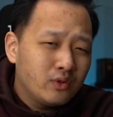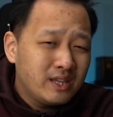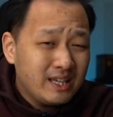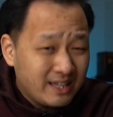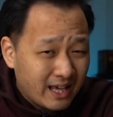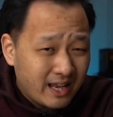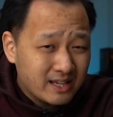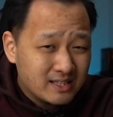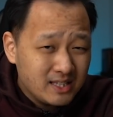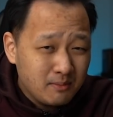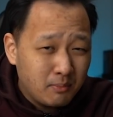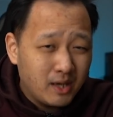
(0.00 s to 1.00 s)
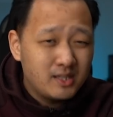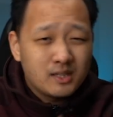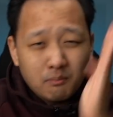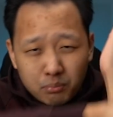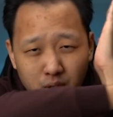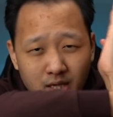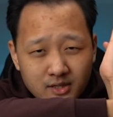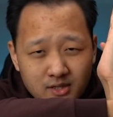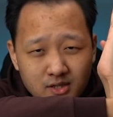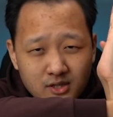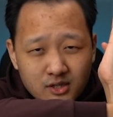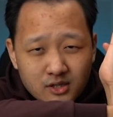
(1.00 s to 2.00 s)
the Galaxy Buds
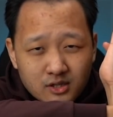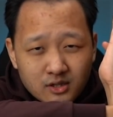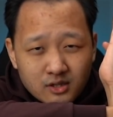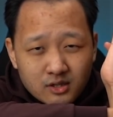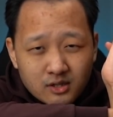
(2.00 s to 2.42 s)
Plus.